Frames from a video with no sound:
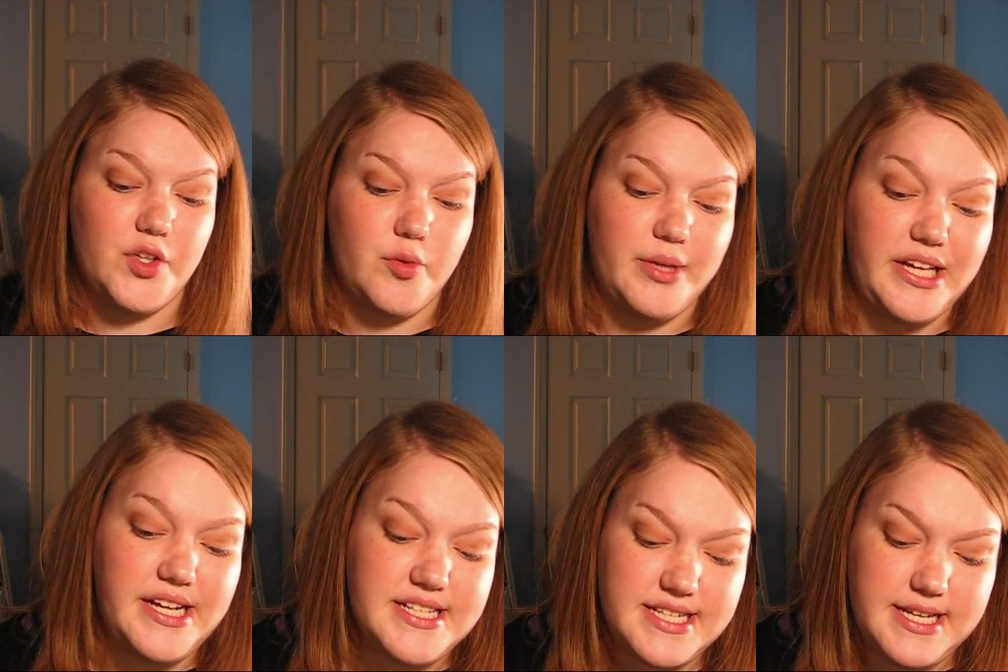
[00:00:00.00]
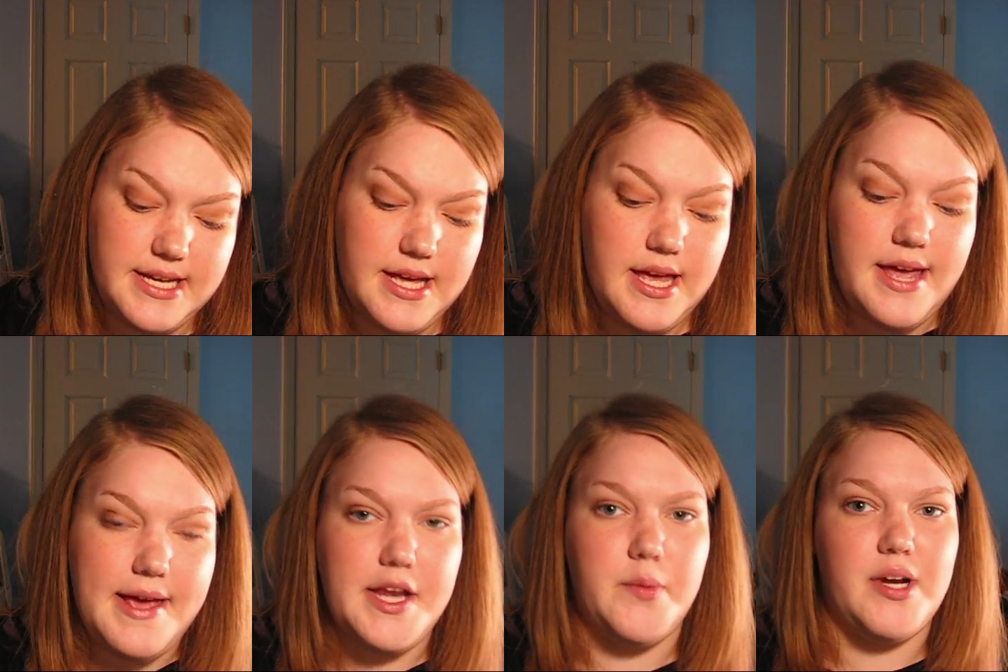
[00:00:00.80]
it would be easy,
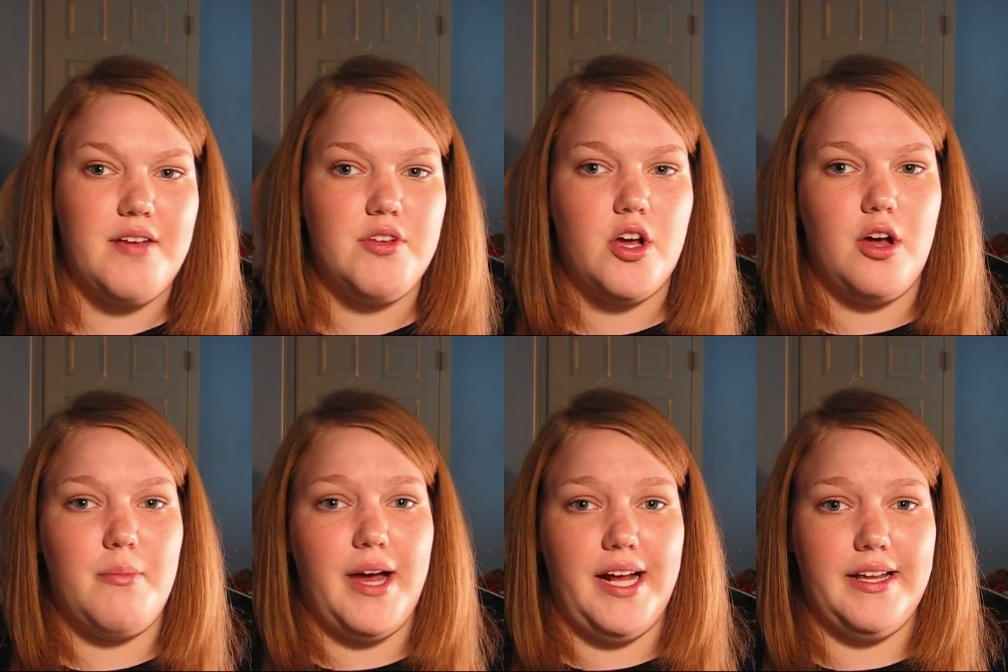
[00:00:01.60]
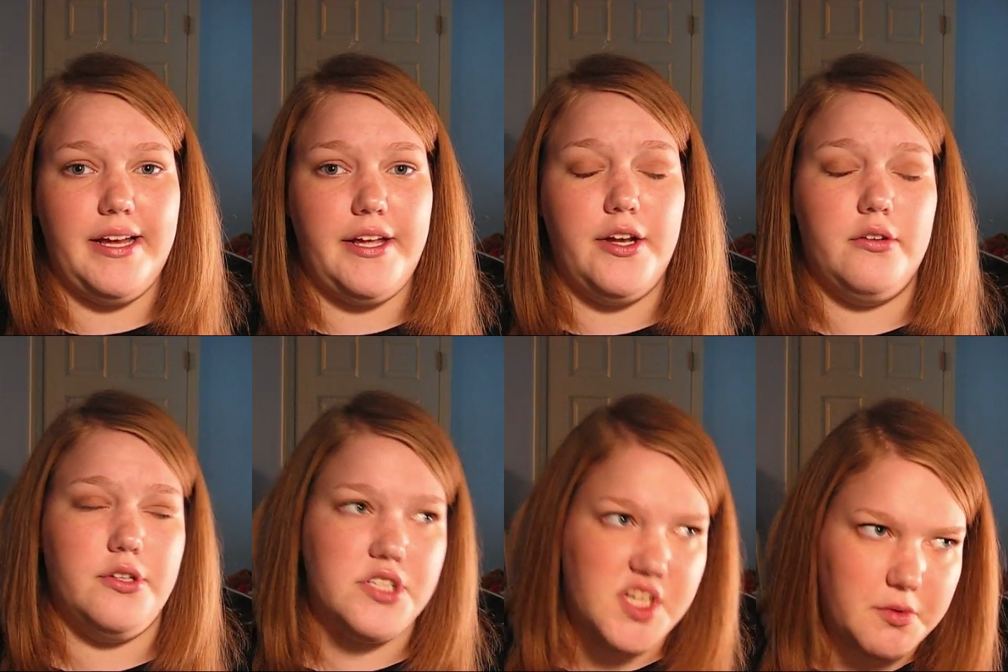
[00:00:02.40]
and you wouldn't have to go out and buy like, you know,
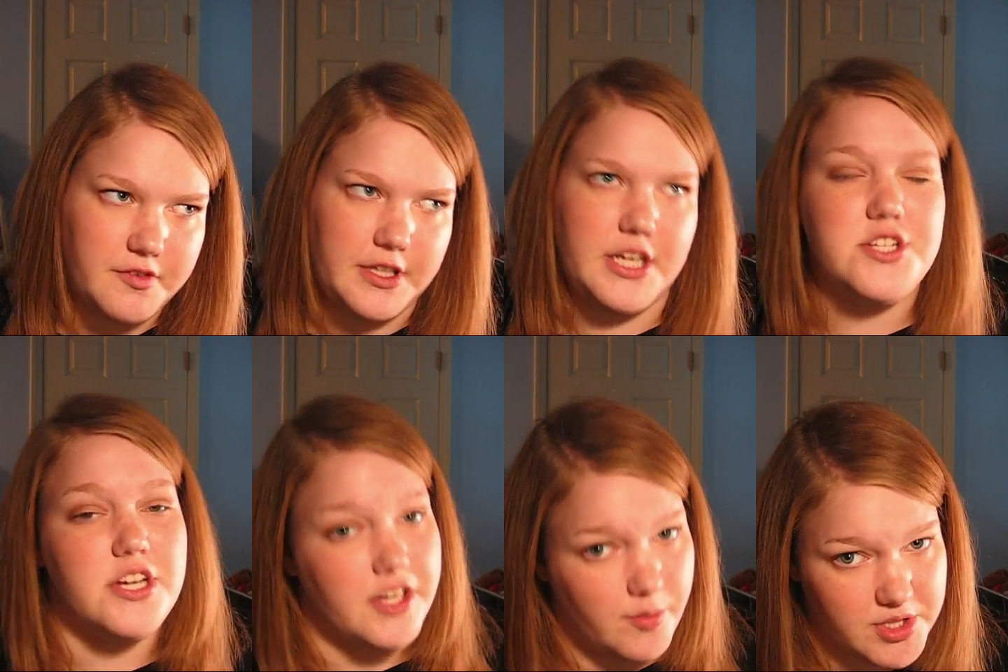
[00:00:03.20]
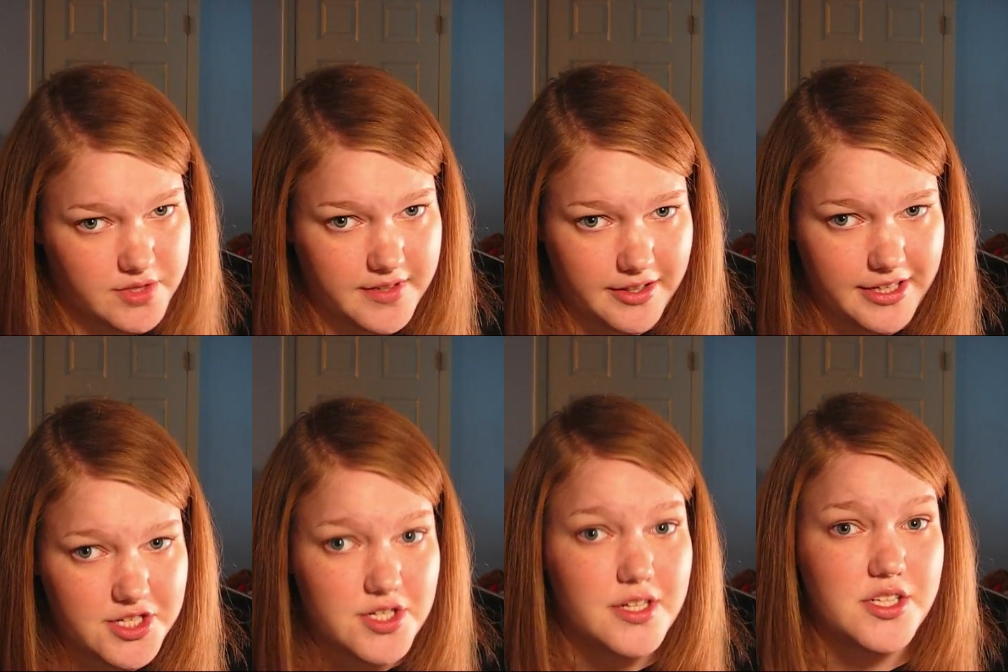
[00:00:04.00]
your summer foundation and your winter
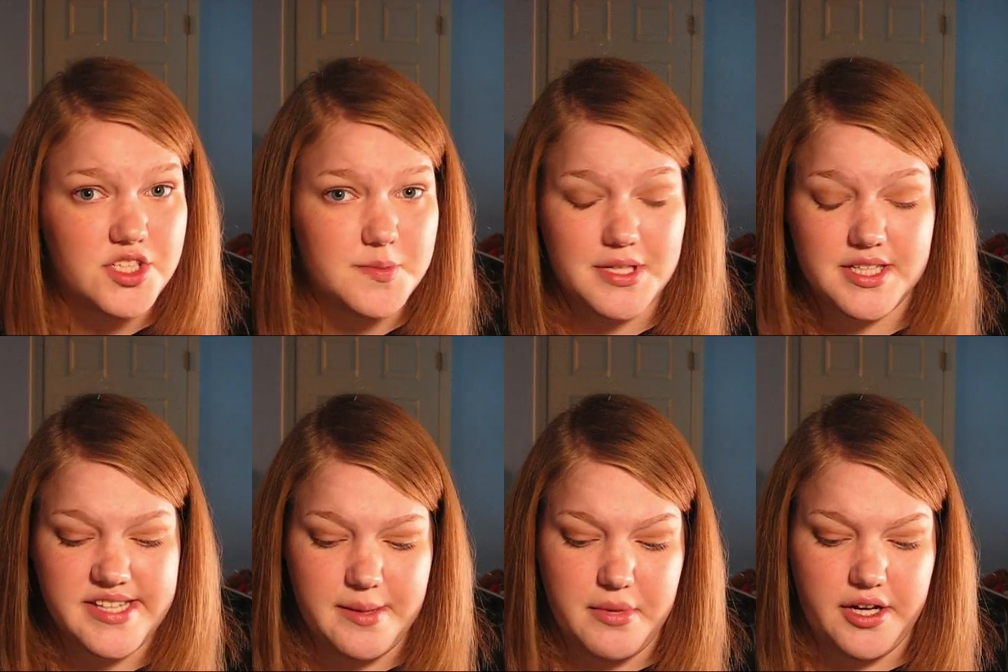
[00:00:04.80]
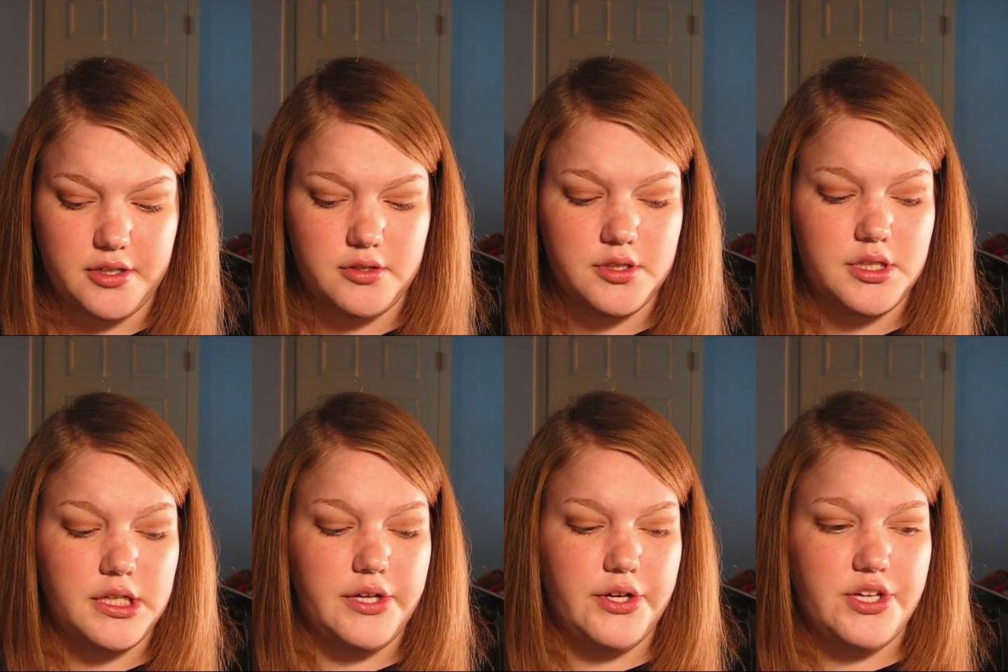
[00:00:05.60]
foundation. It'd just be the same bottle.
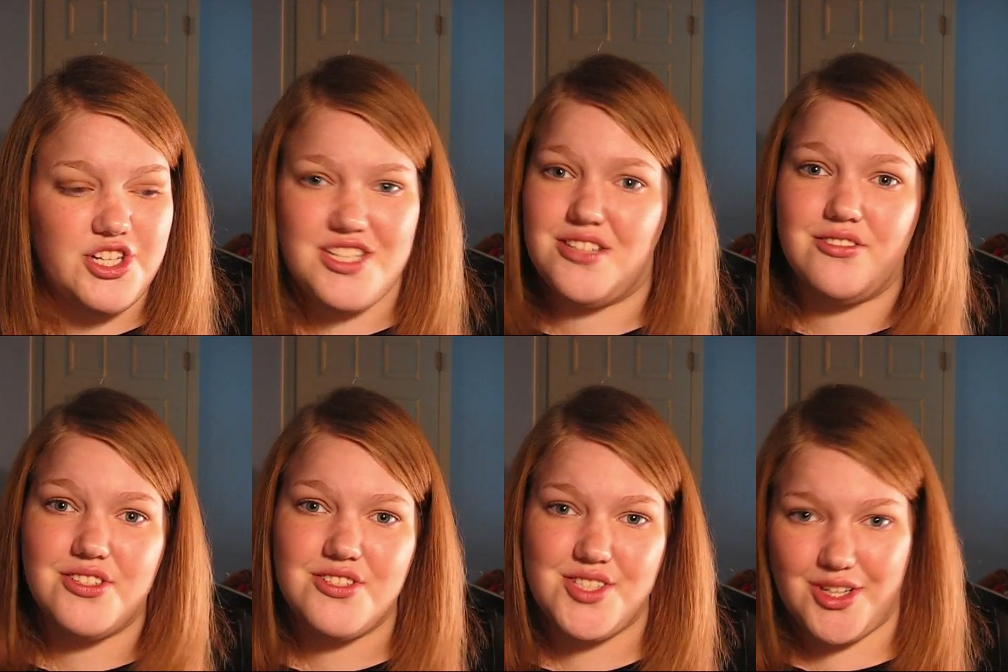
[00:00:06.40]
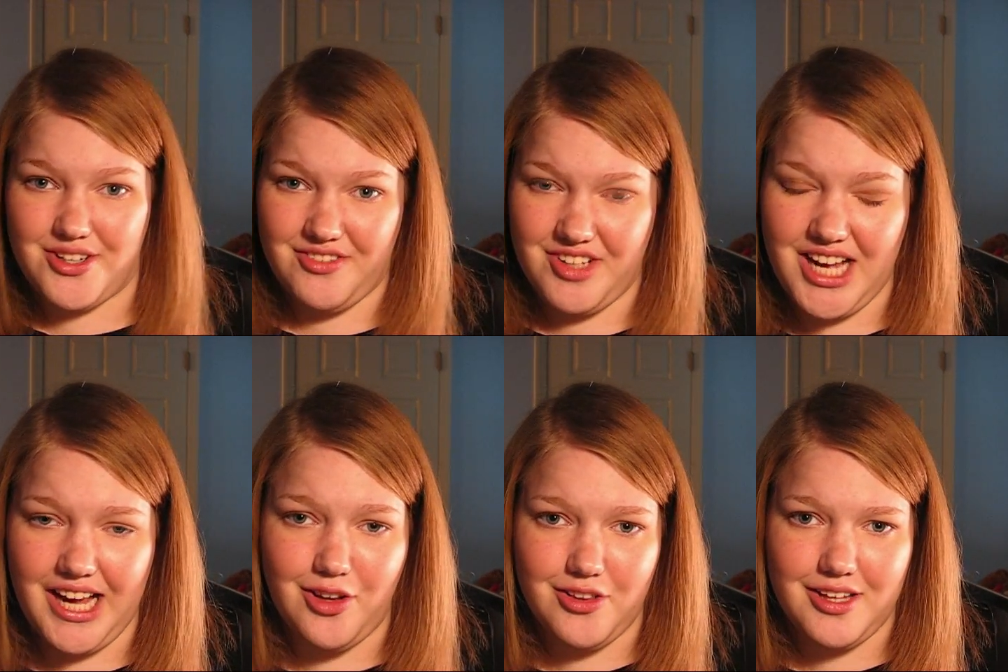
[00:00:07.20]
Just a little turn of the
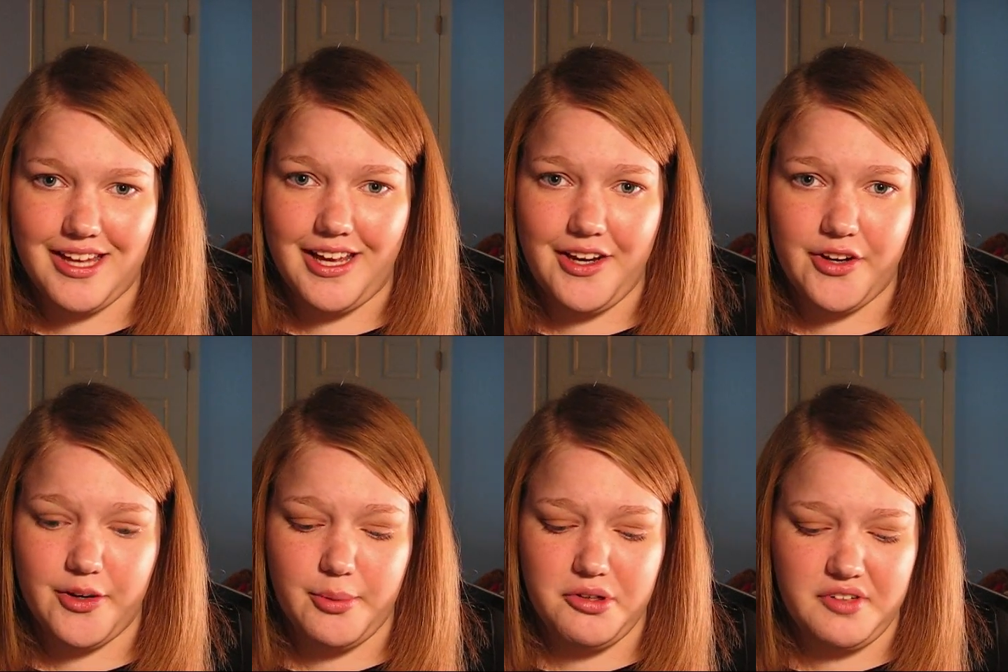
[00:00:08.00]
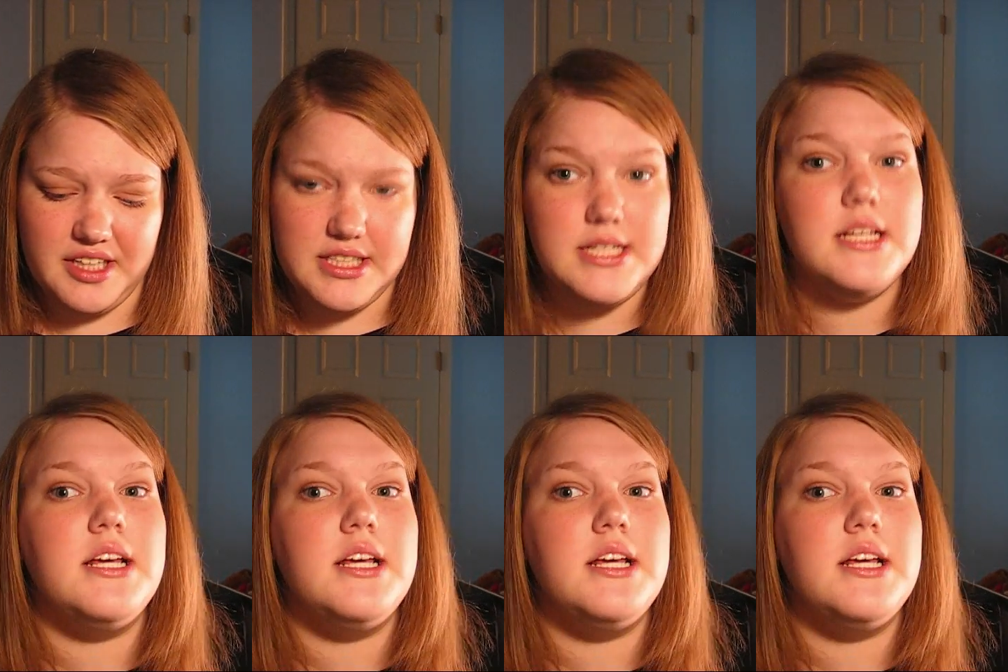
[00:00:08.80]
dial, and you're perfect.